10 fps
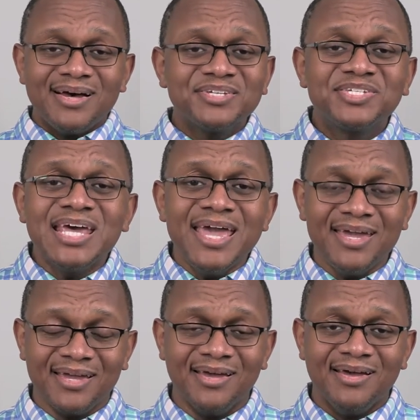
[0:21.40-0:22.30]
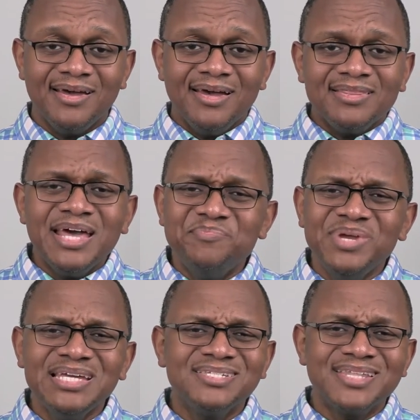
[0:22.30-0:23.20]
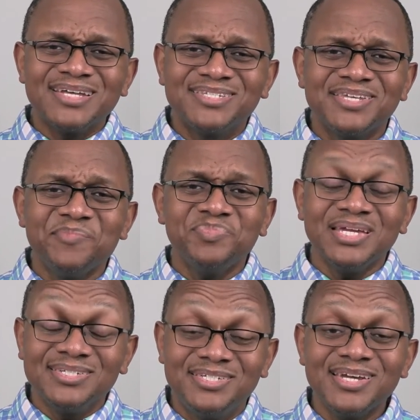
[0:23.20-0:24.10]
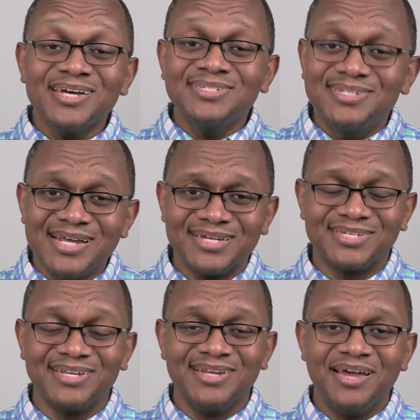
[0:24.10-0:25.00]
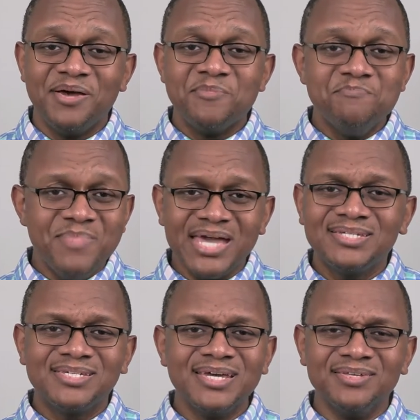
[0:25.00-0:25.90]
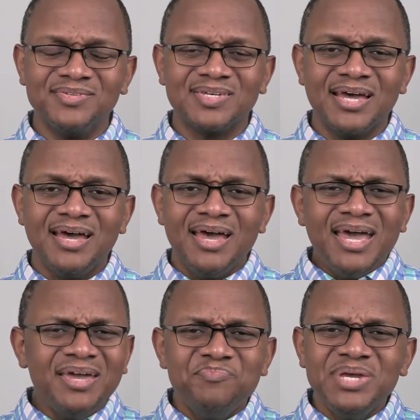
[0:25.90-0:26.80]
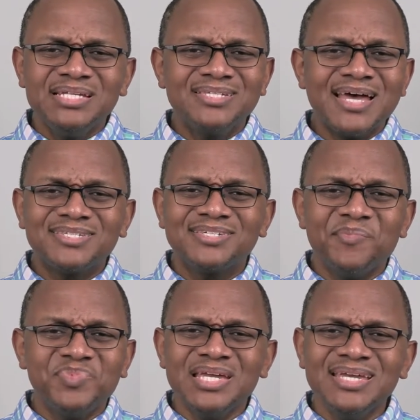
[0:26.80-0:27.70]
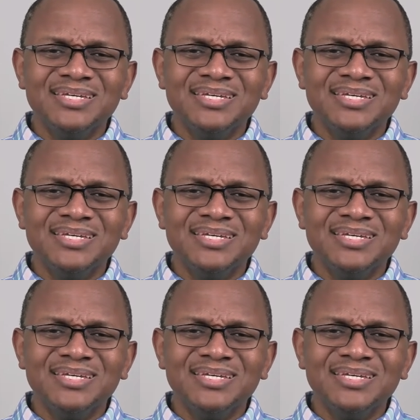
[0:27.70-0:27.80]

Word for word: a saying that means that something just doesn't make sense. It means that something